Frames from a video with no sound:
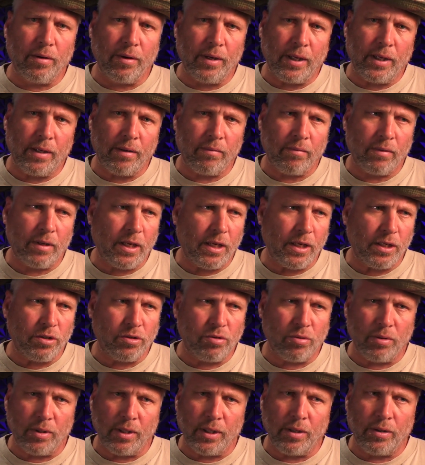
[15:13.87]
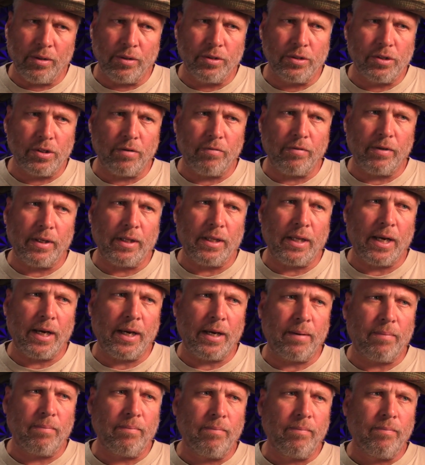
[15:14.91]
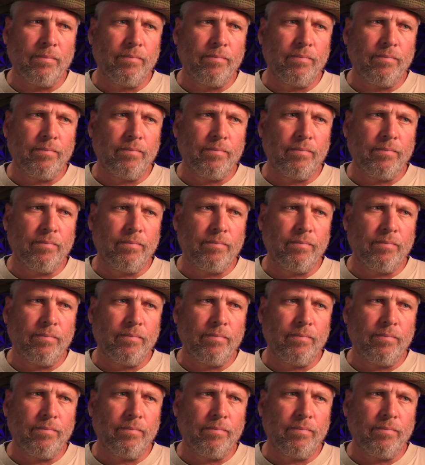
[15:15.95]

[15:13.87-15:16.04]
and kids were little and stuff like that,